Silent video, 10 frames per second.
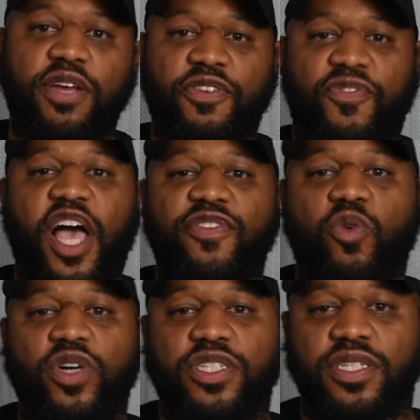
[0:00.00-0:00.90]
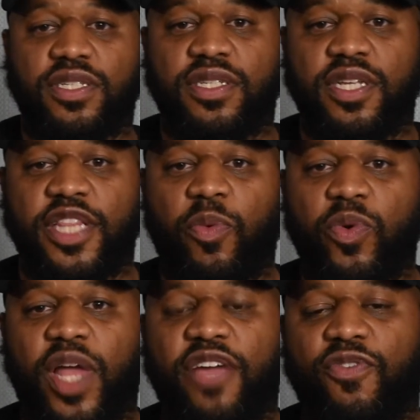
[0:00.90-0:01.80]
are the 5 questions that we
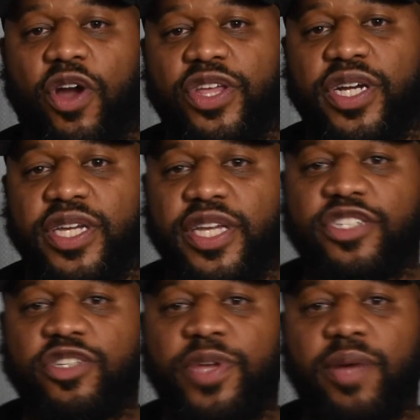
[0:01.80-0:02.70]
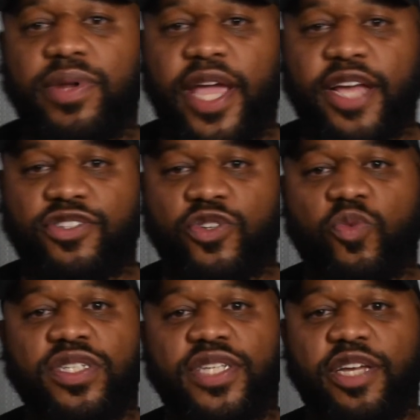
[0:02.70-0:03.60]
would like for our young kings to be able to answer
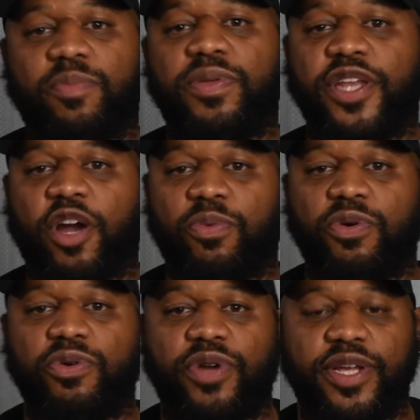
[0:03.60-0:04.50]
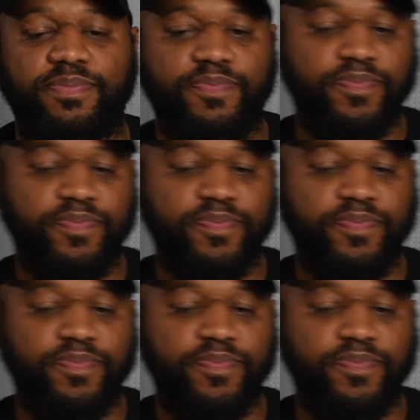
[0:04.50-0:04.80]
once they complete our program.